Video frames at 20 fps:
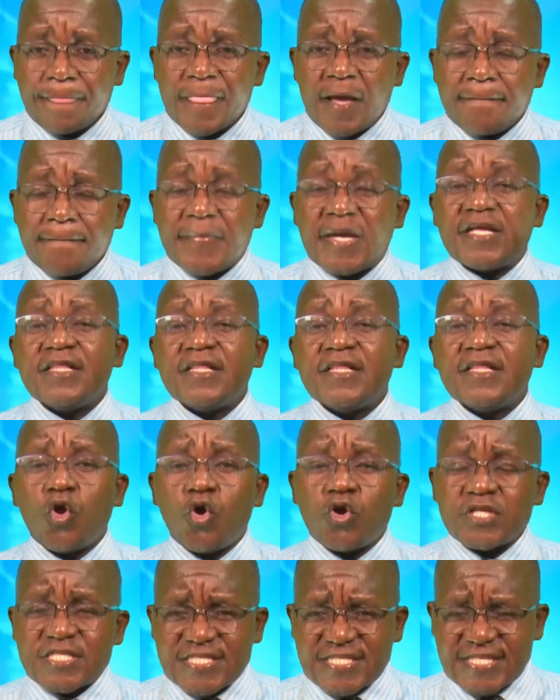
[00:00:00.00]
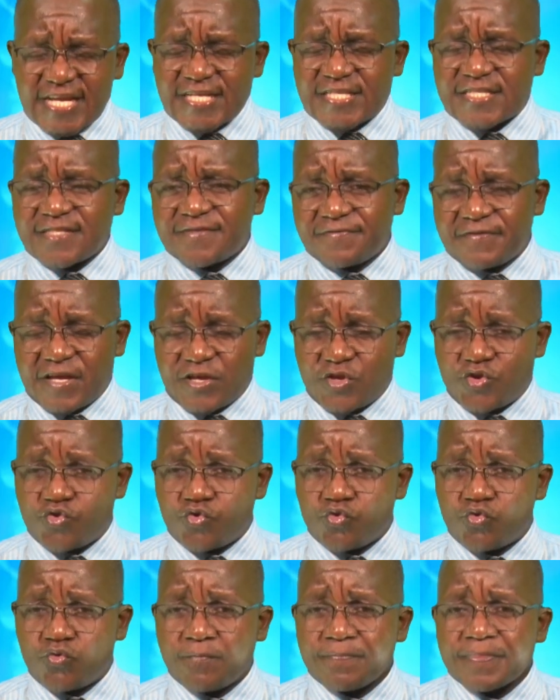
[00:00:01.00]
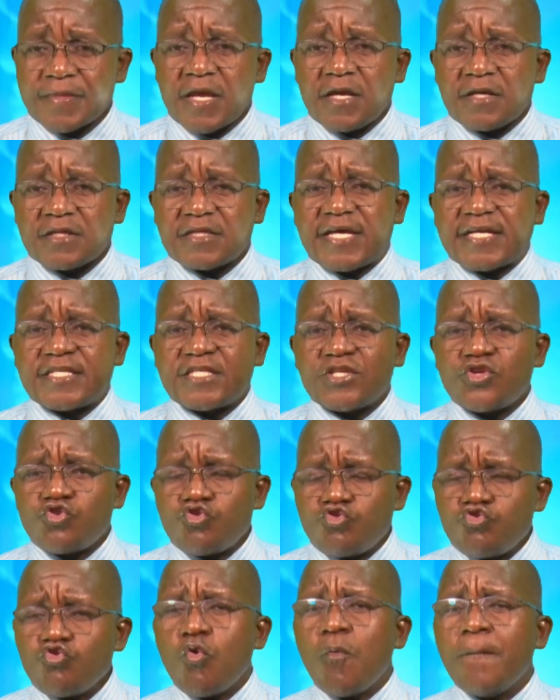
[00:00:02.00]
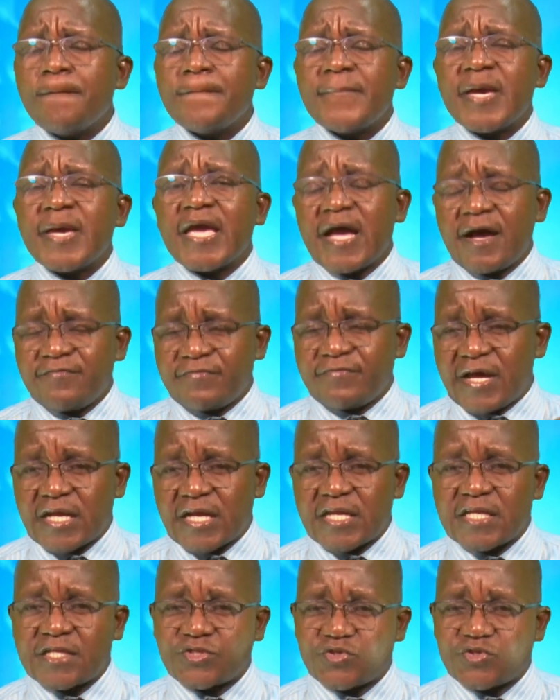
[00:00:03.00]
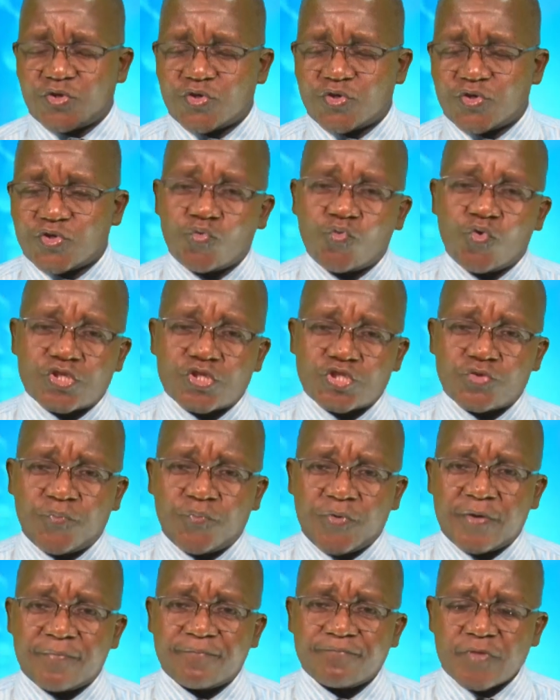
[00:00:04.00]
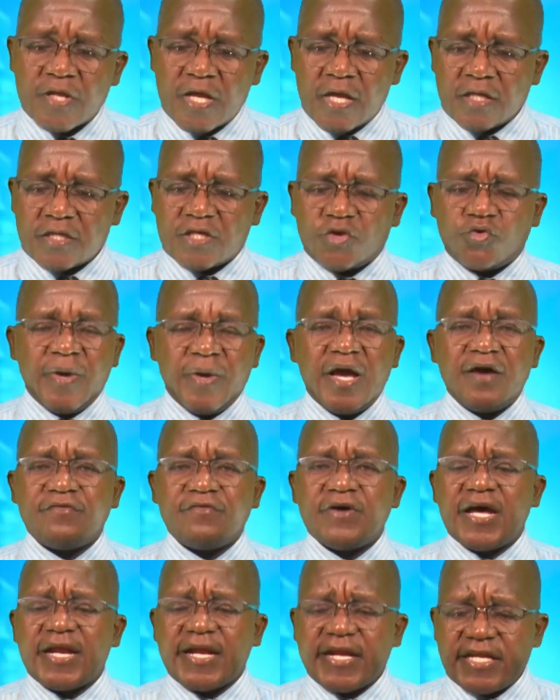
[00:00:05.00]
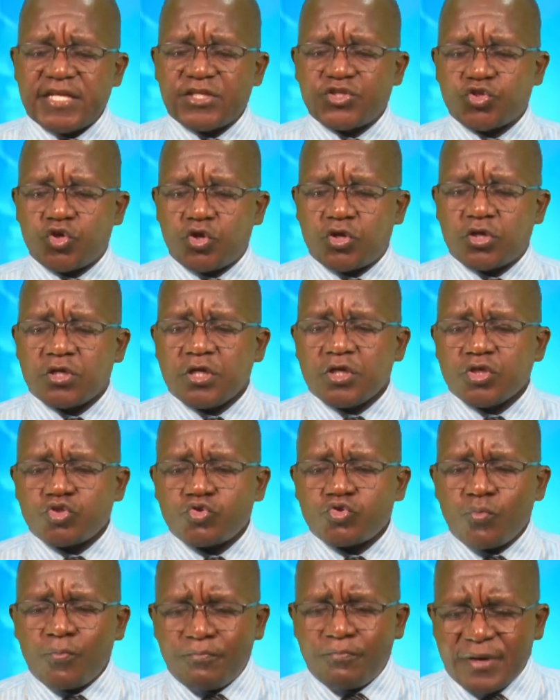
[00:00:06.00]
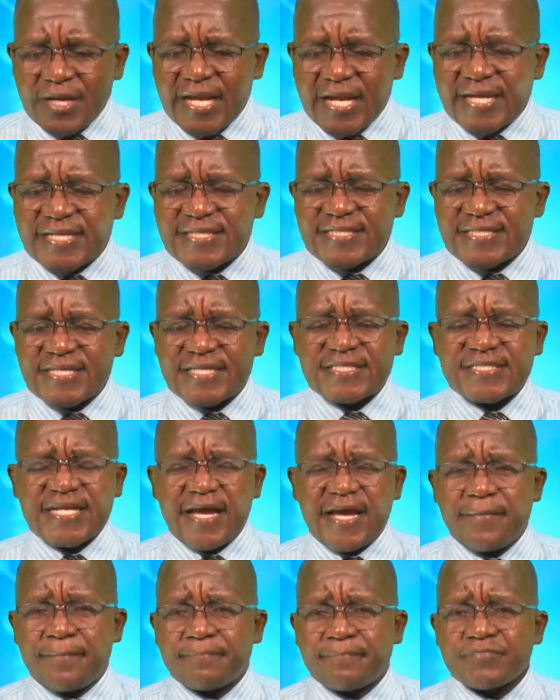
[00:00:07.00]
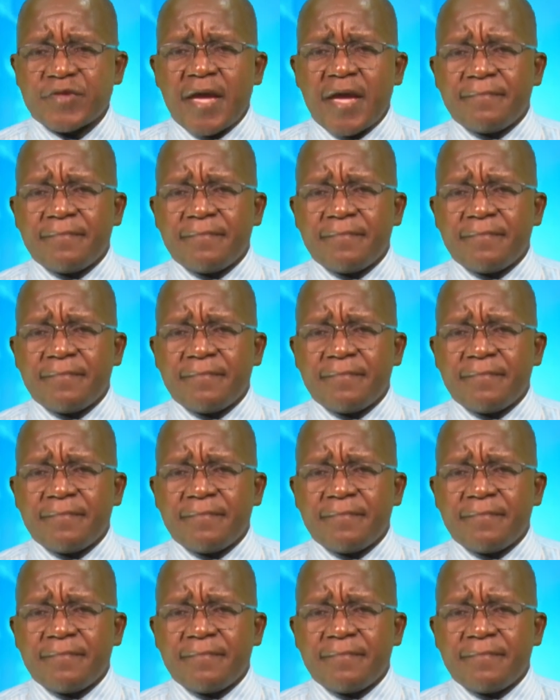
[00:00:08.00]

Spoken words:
May the Lord satisfy you, that you may have a reason to worship Him, that you may have a reason to bless His name.